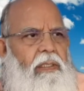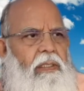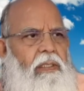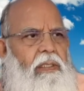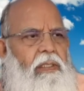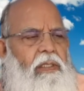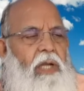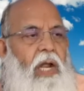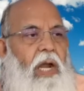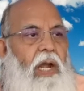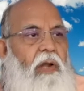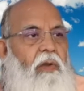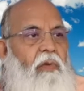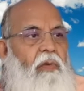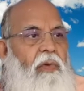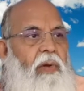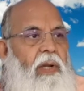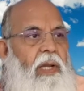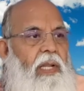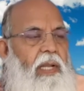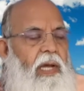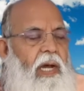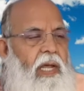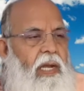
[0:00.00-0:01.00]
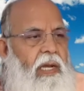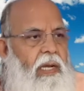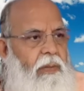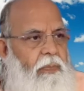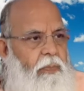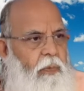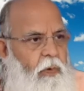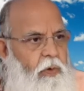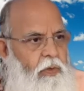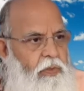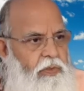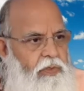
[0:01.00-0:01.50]
not only
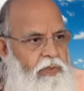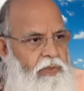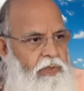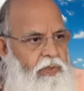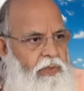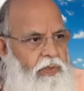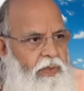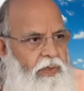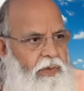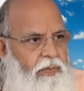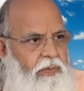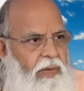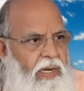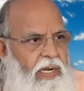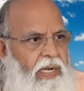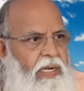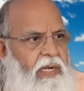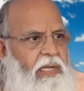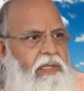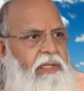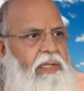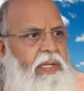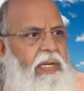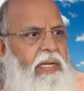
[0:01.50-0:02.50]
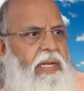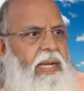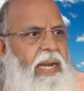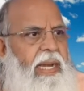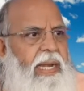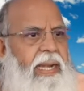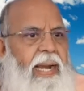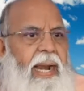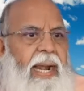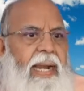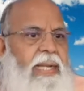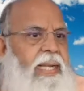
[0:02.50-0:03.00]
unopposed, but doesn't get
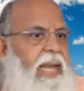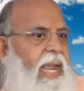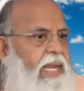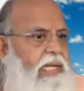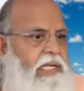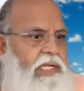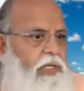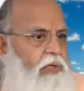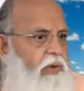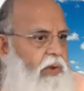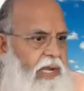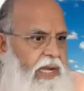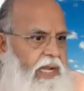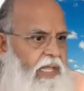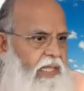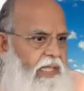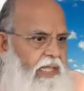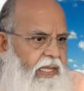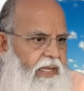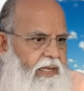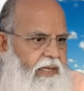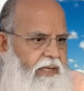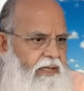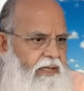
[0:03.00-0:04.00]
attached to anything.